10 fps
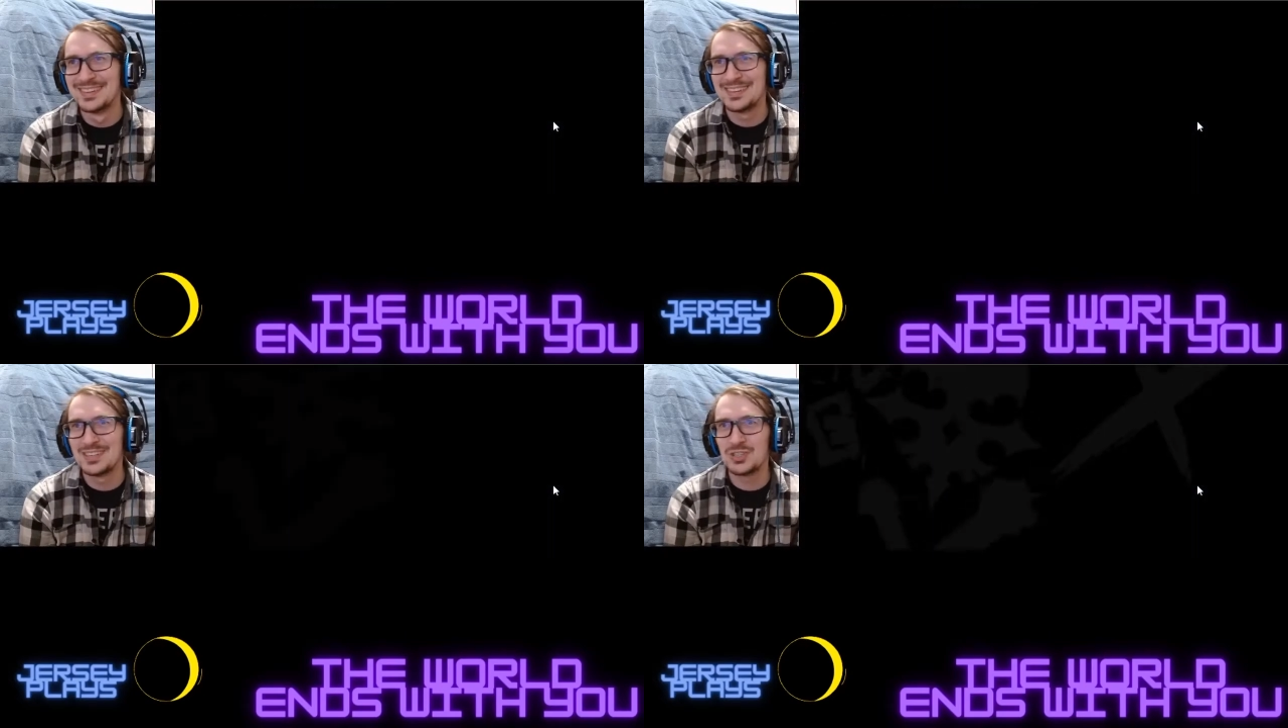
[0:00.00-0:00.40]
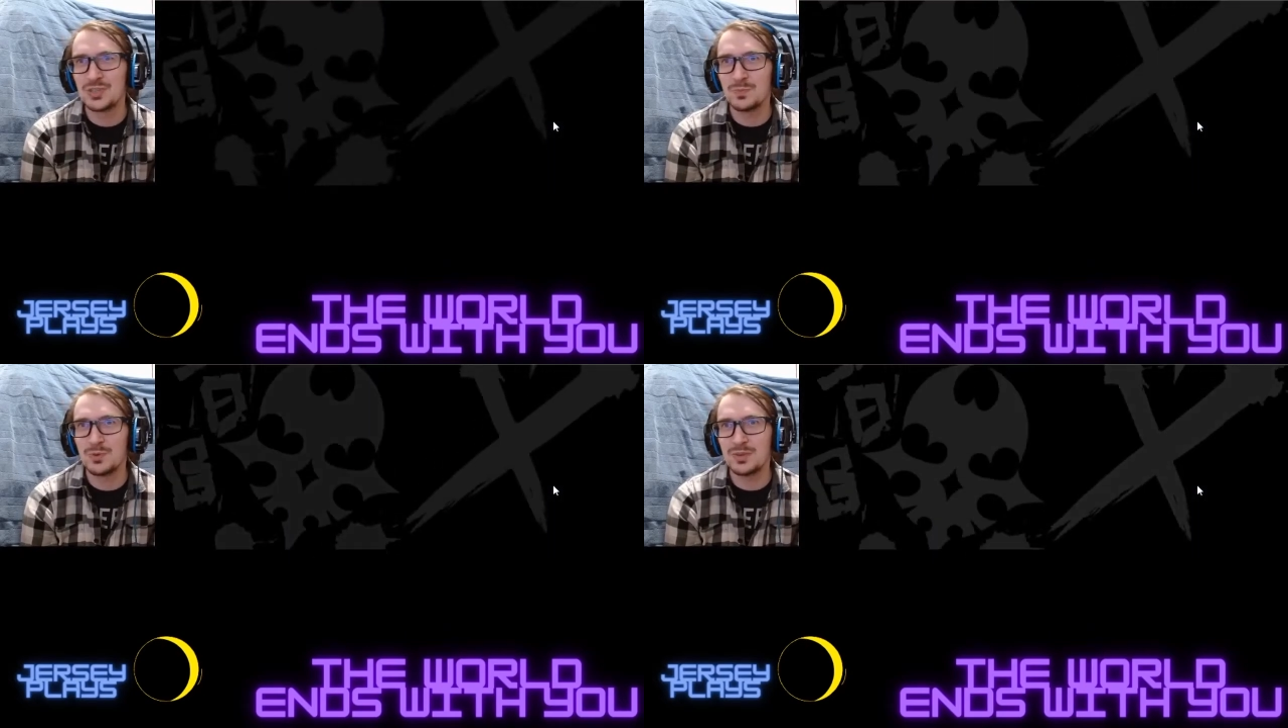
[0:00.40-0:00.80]

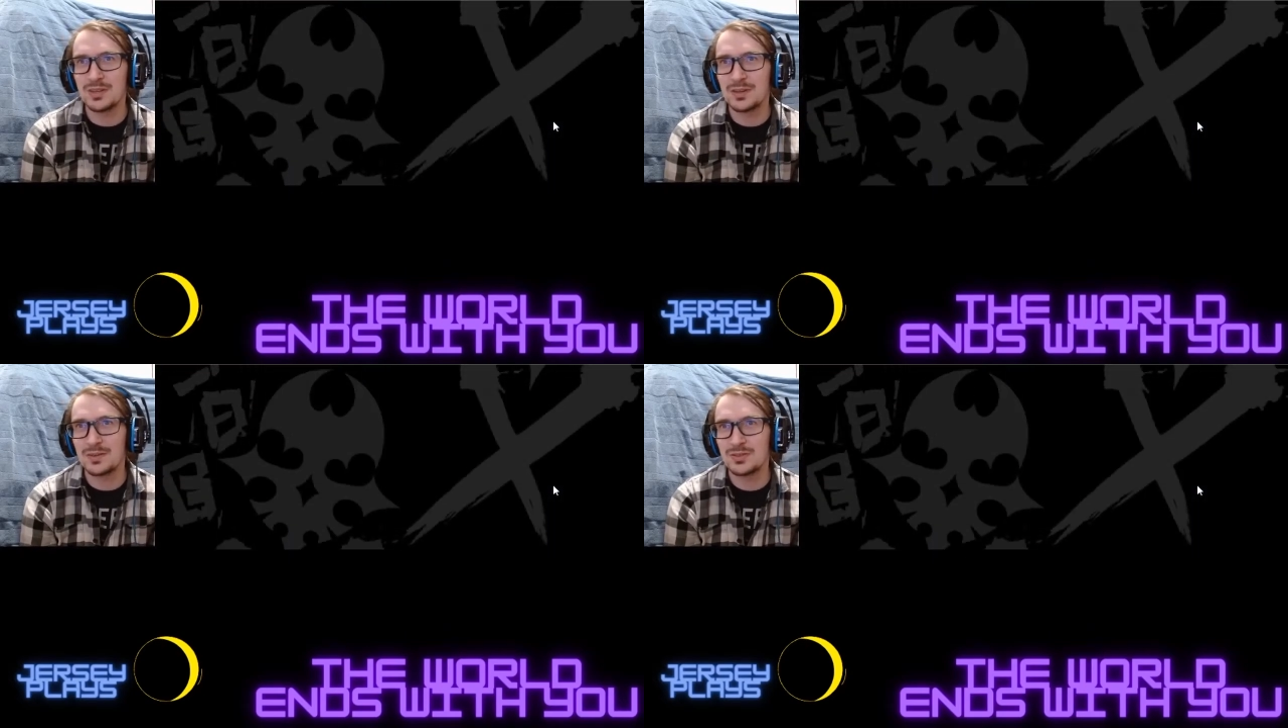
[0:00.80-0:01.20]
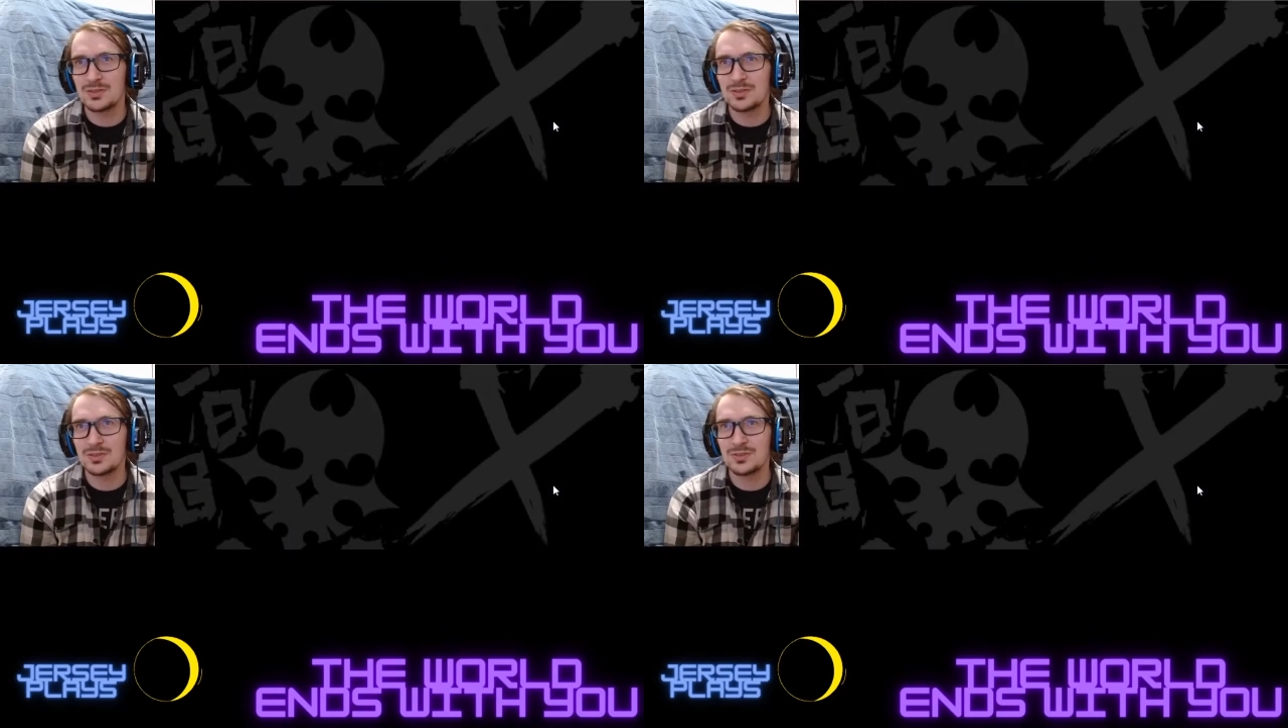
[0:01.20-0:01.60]
Shibuya.
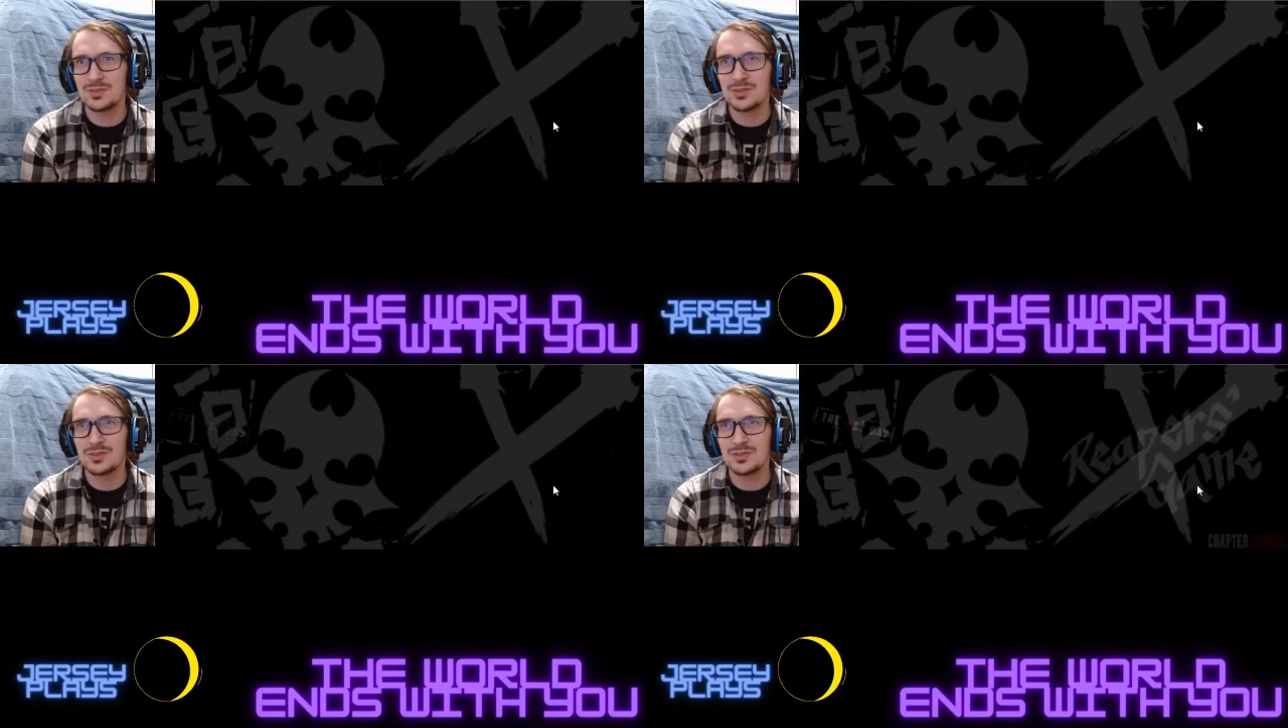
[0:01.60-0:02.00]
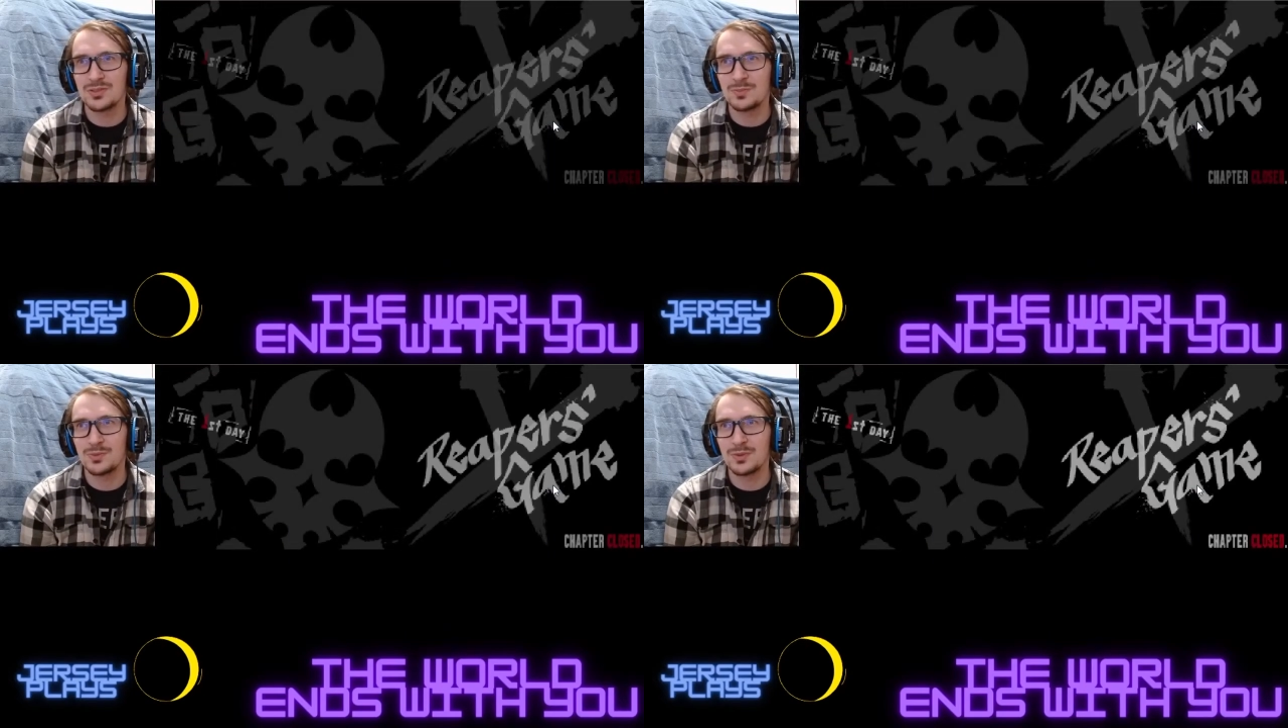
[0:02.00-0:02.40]

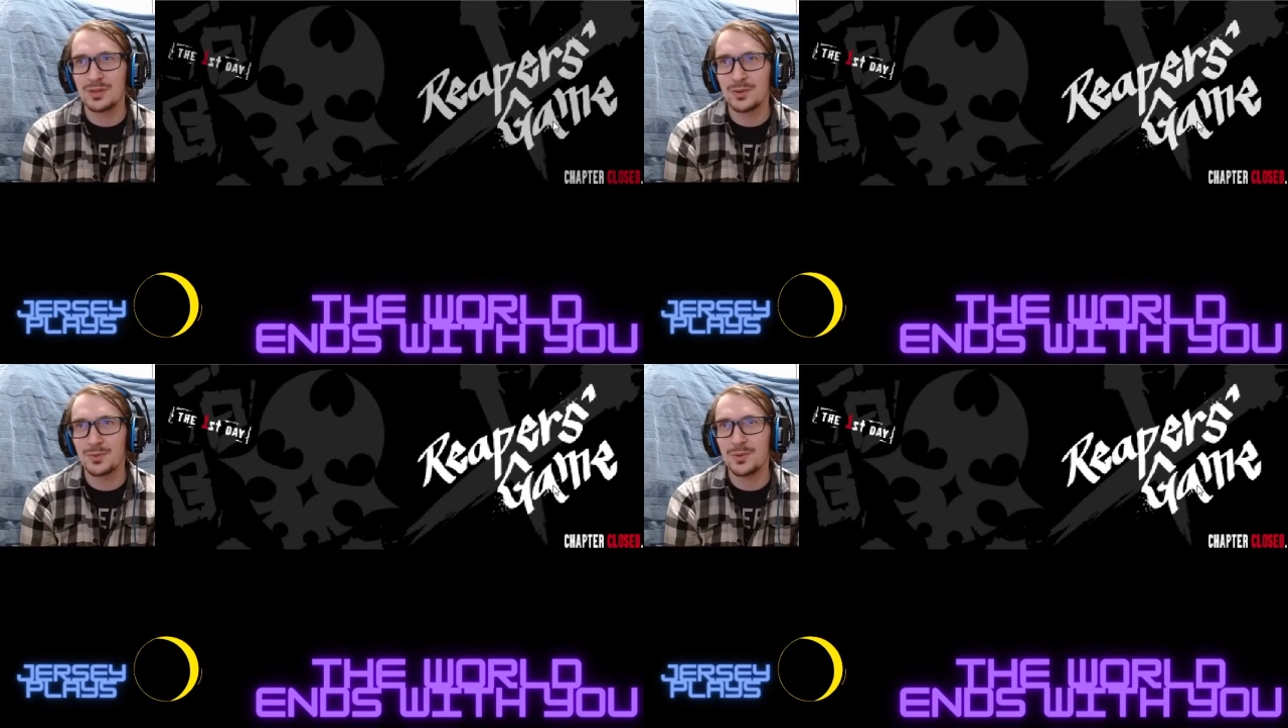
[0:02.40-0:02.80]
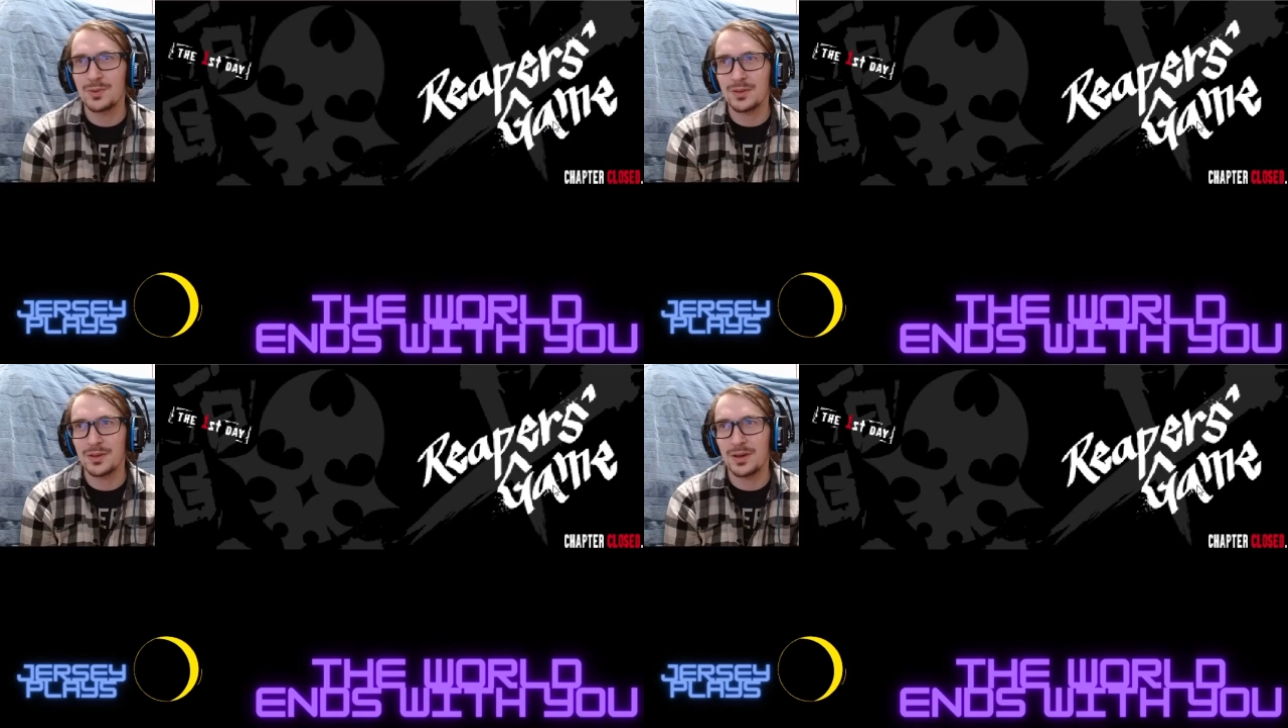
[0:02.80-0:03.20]
Shibuya. Roll
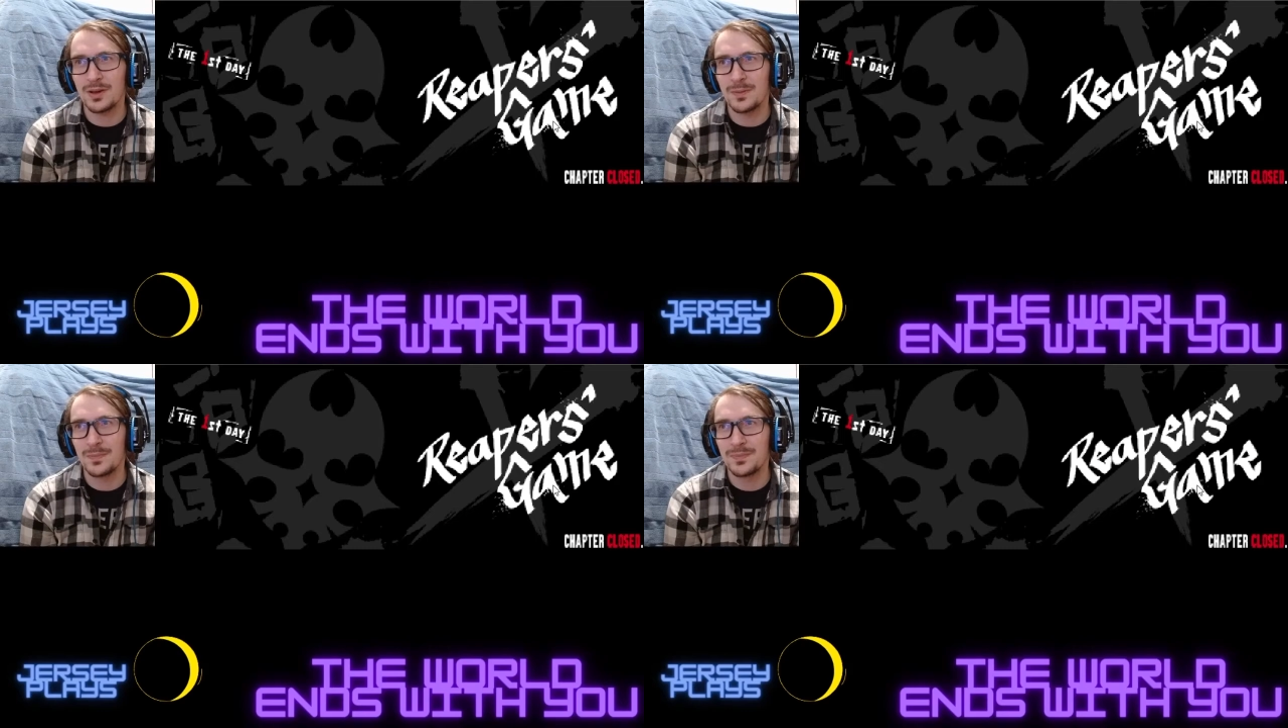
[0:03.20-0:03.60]
call.